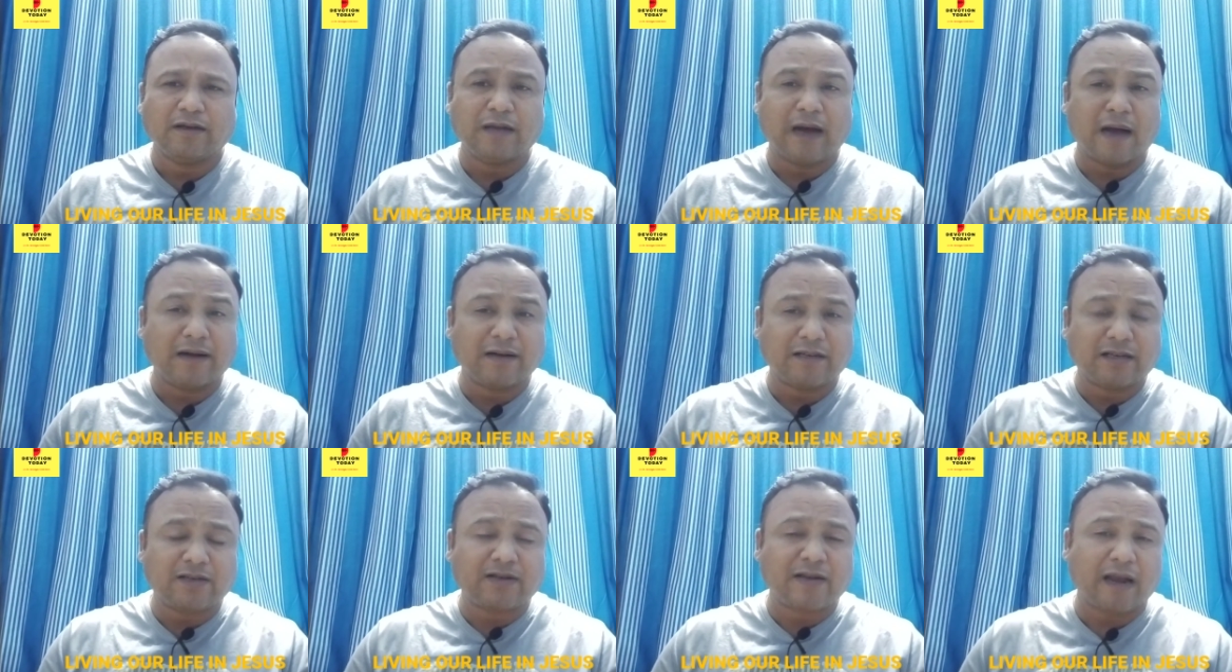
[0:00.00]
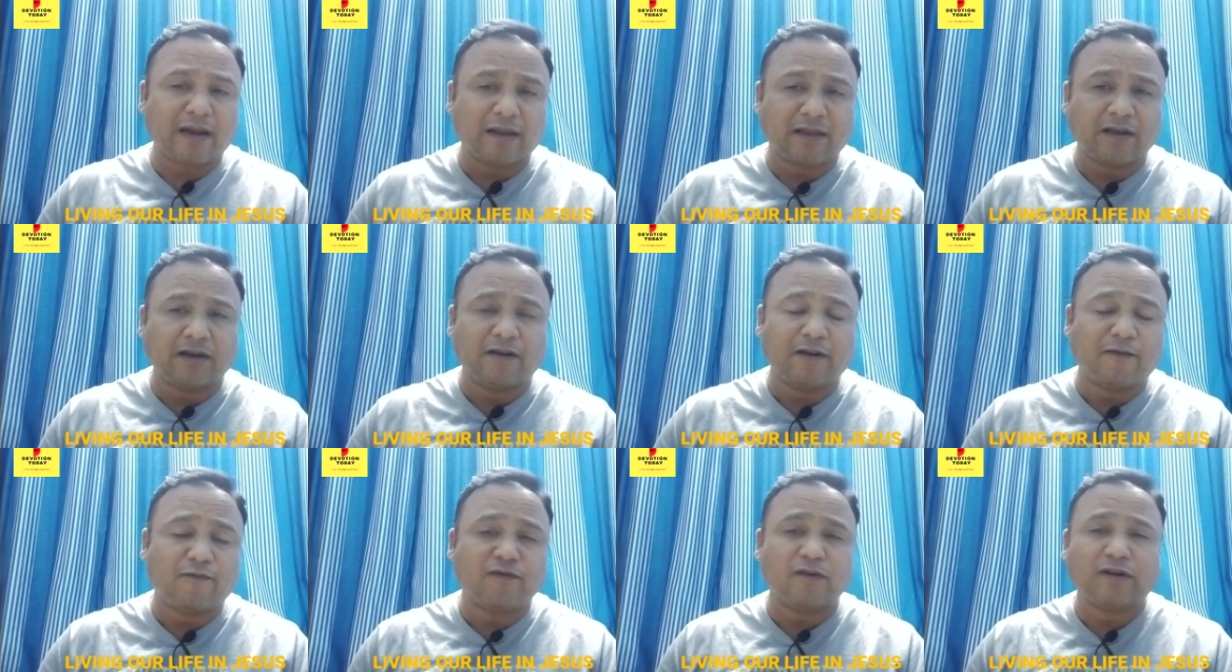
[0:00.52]
understanding the
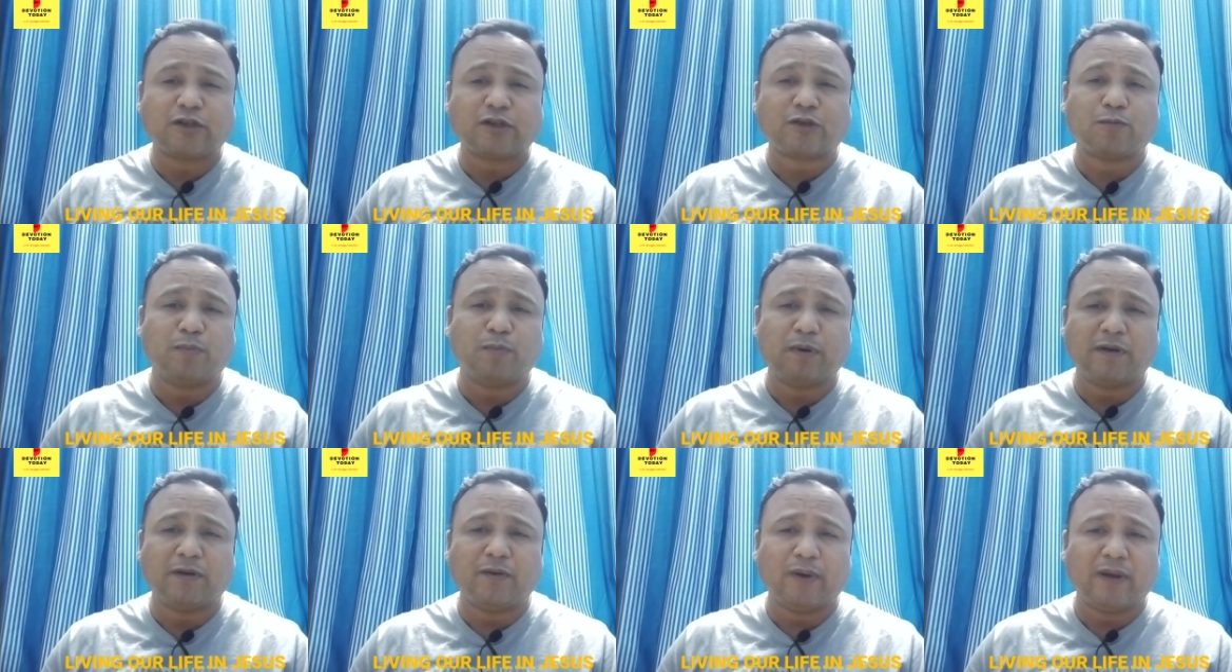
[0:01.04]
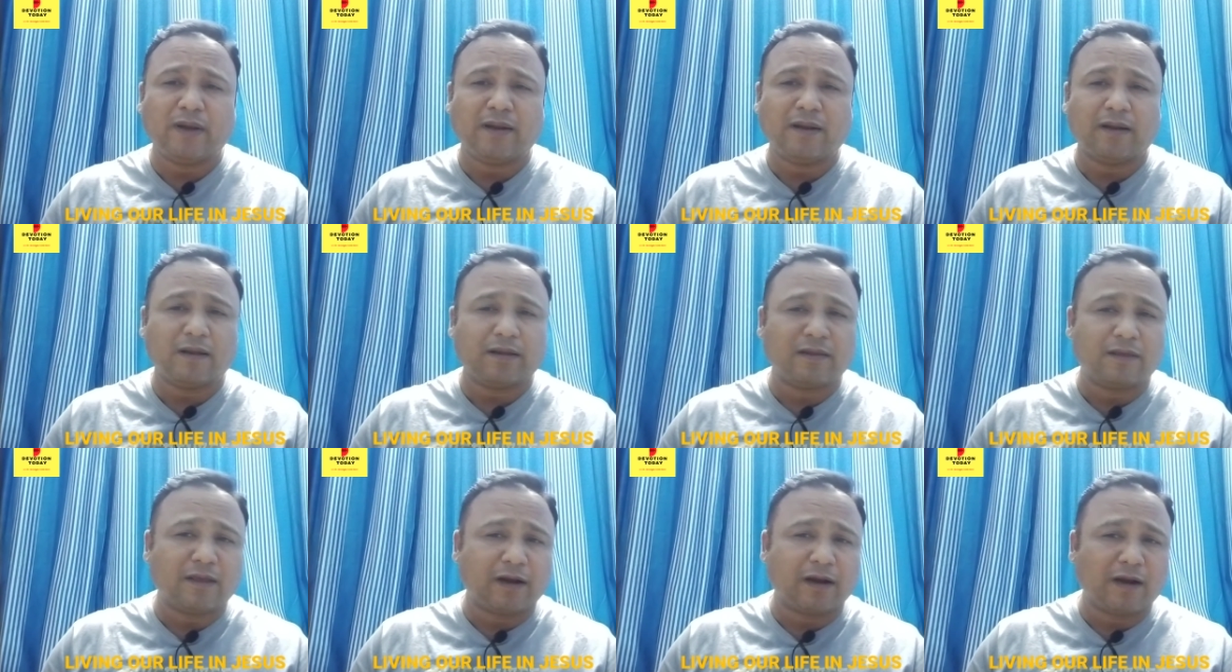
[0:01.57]
difference between
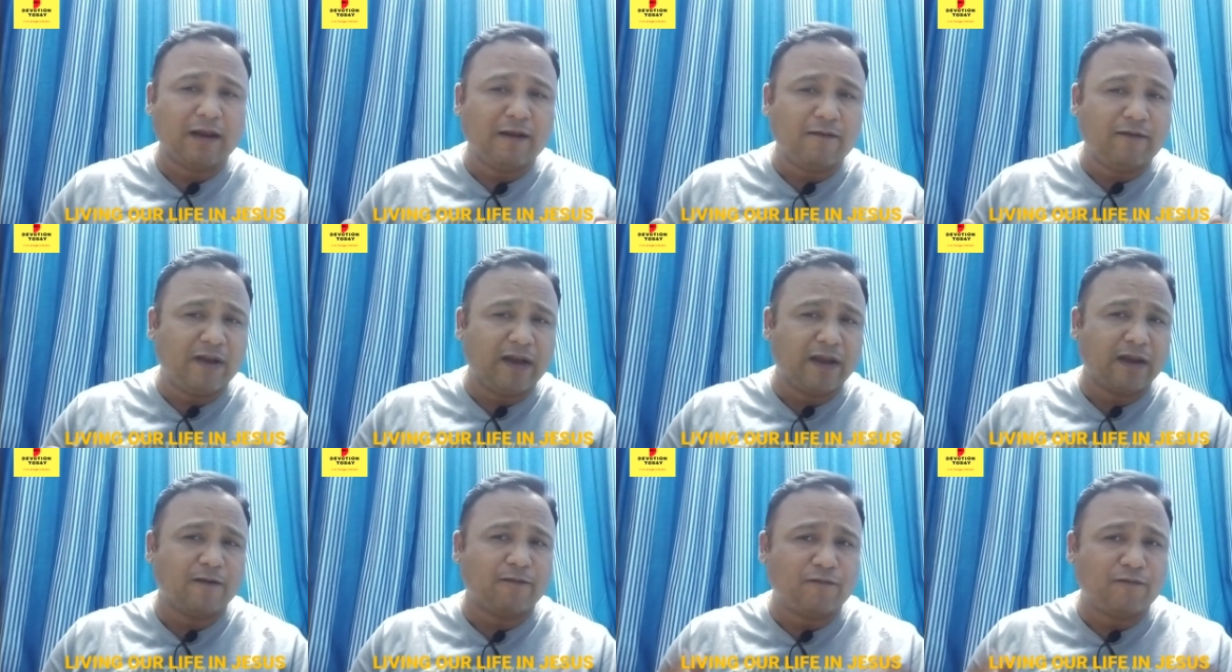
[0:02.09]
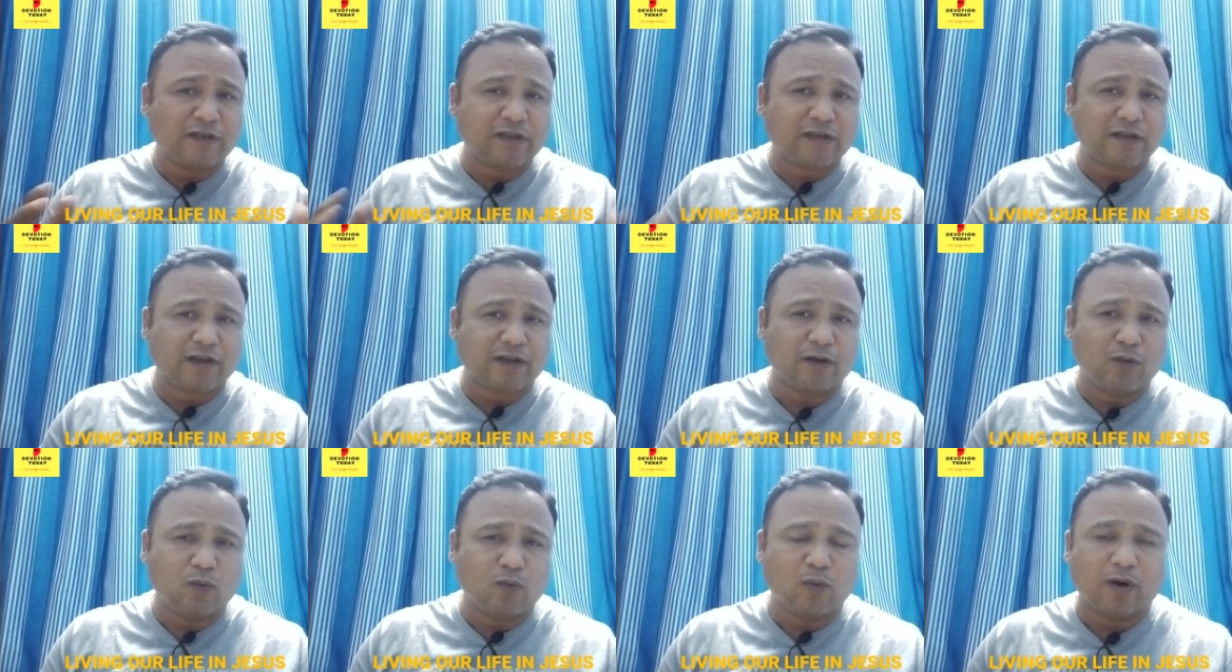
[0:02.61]
the living in a
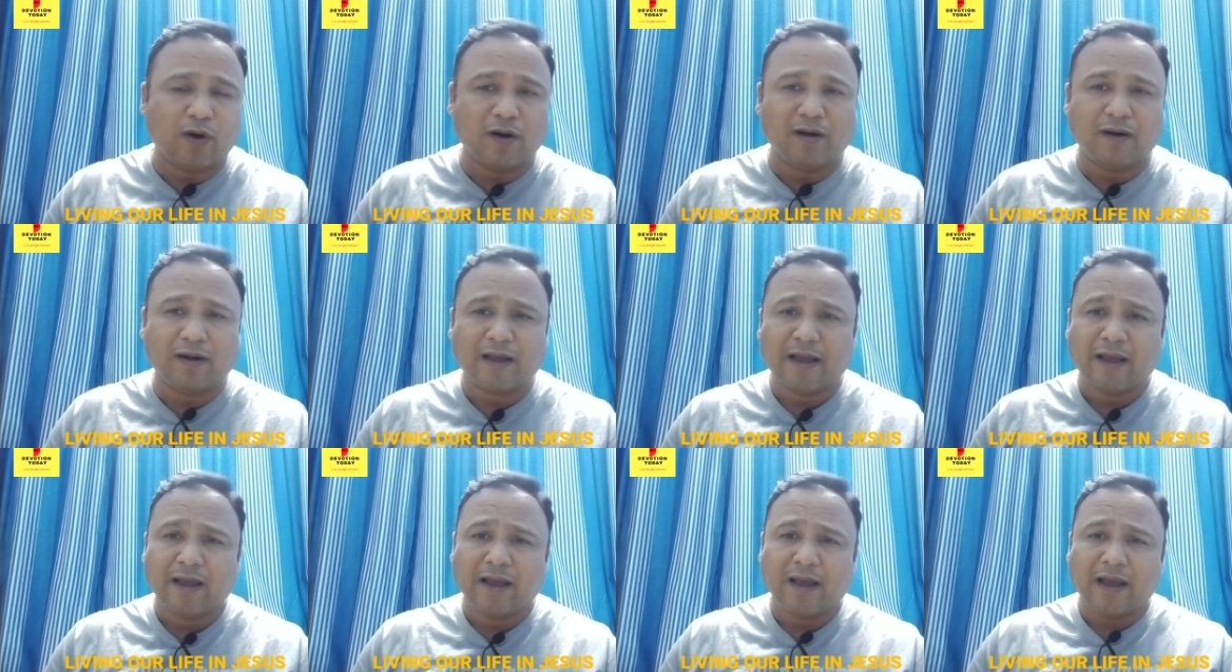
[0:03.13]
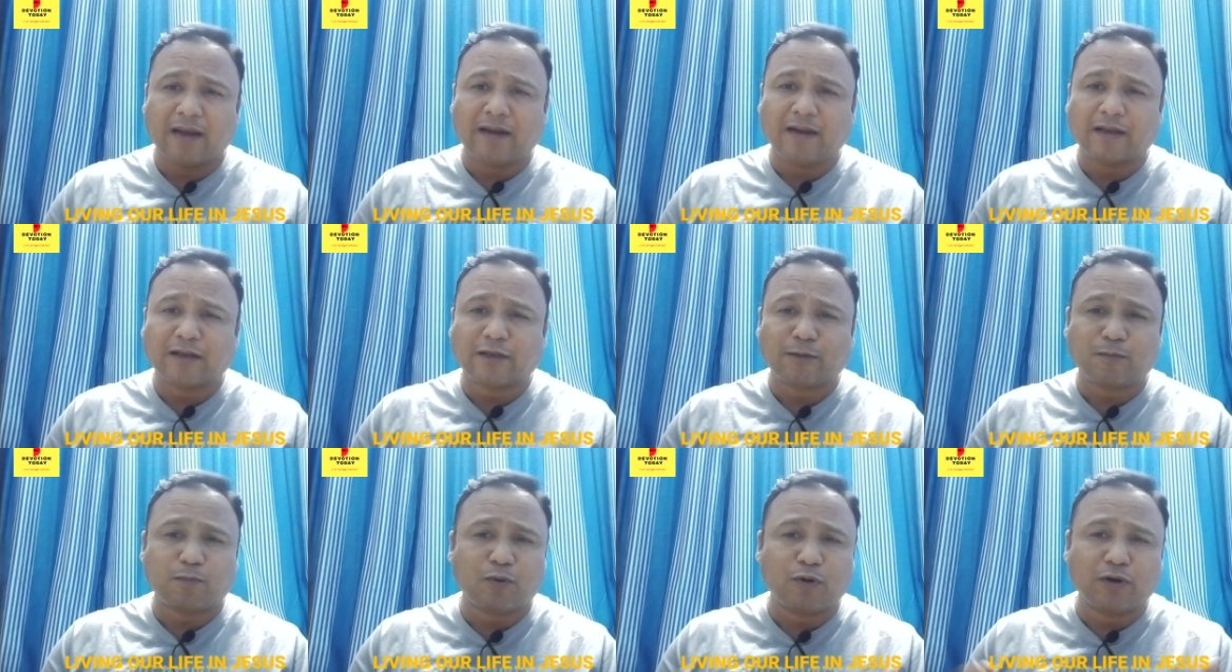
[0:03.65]
physical world and a
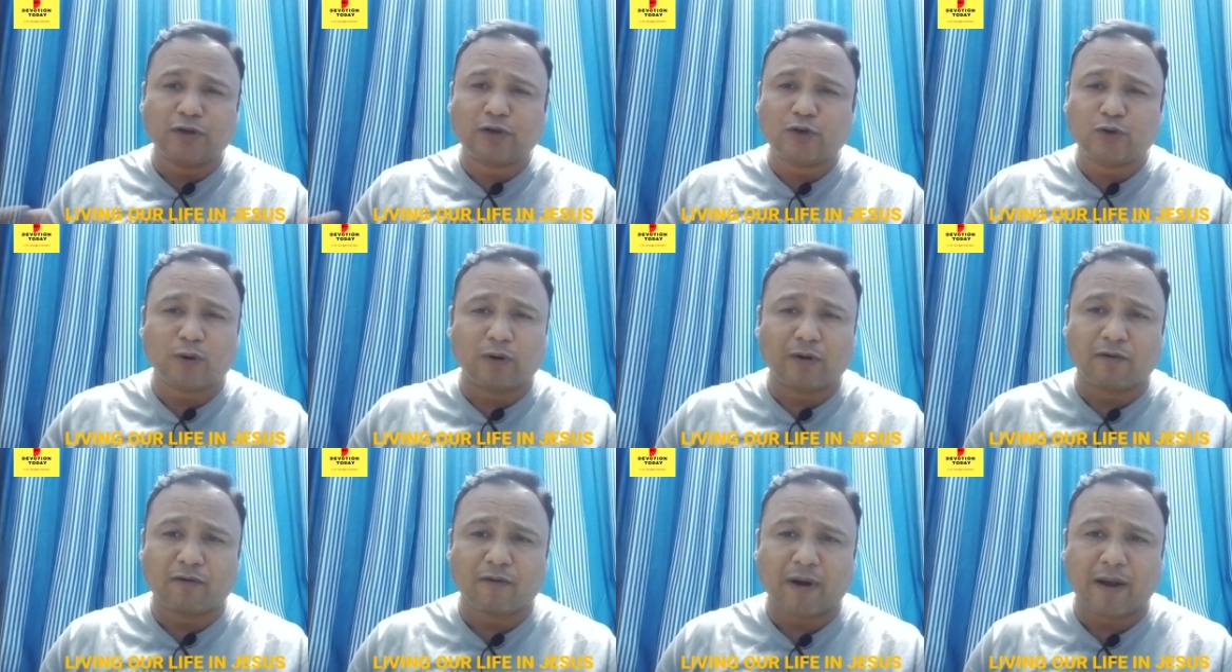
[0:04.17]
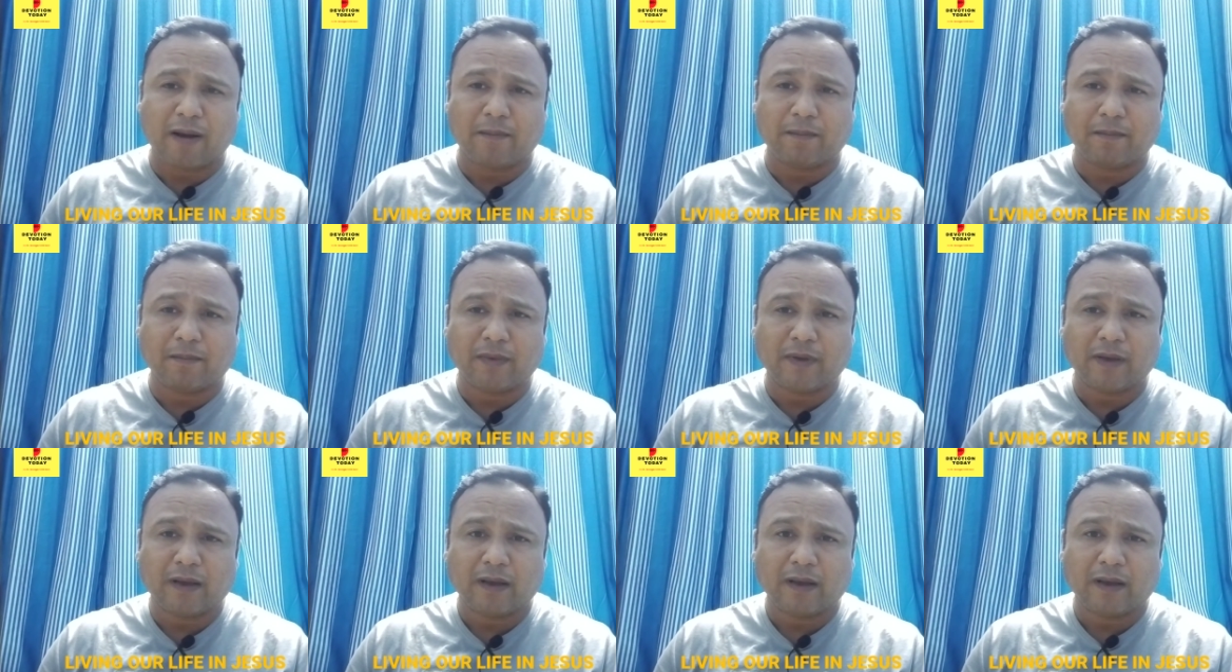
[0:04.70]
spiritual realm.